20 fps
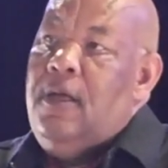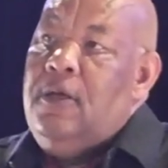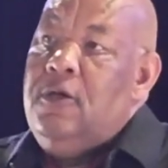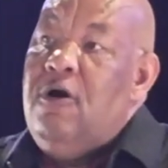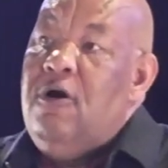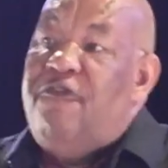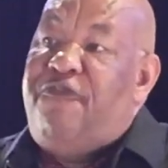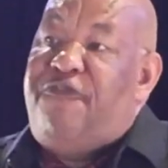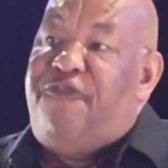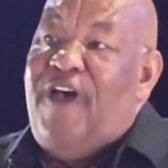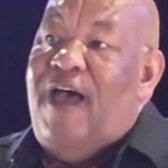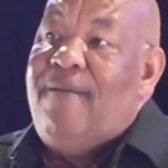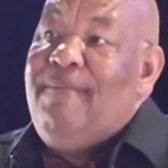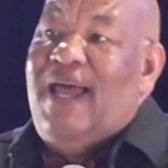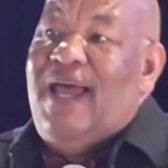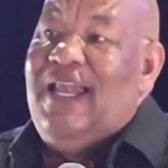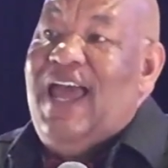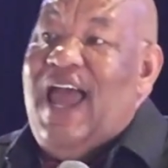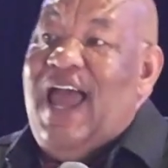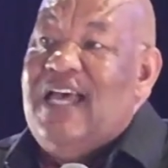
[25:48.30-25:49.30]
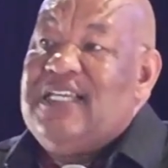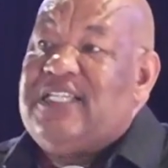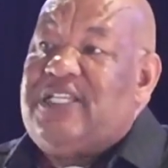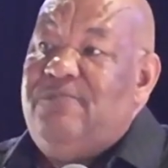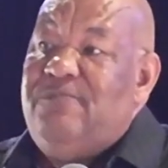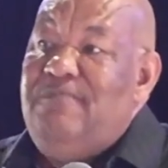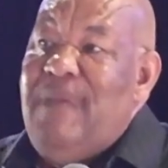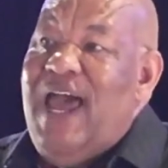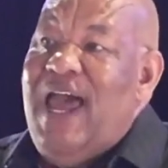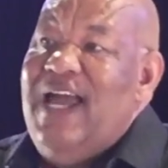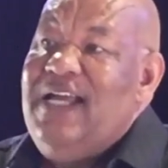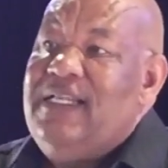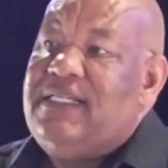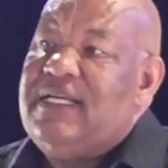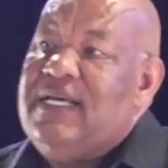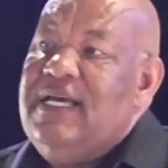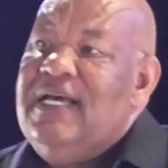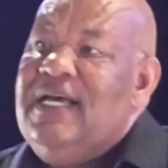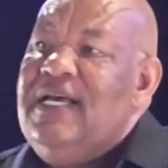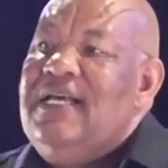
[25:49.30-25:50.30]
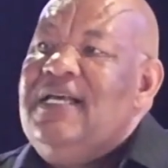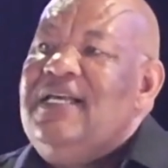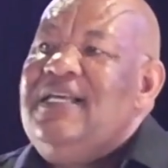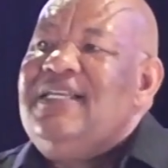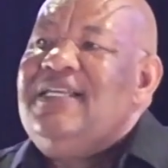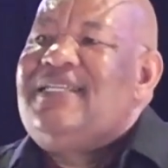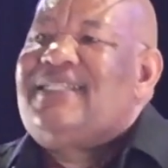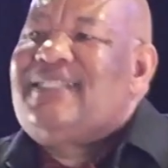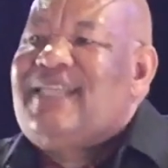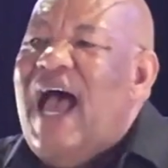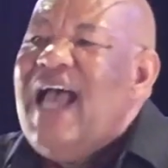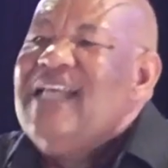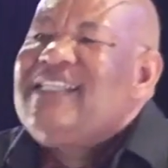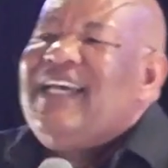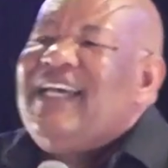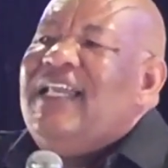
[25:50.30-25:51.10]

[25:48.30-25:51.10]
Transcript: Your family has made such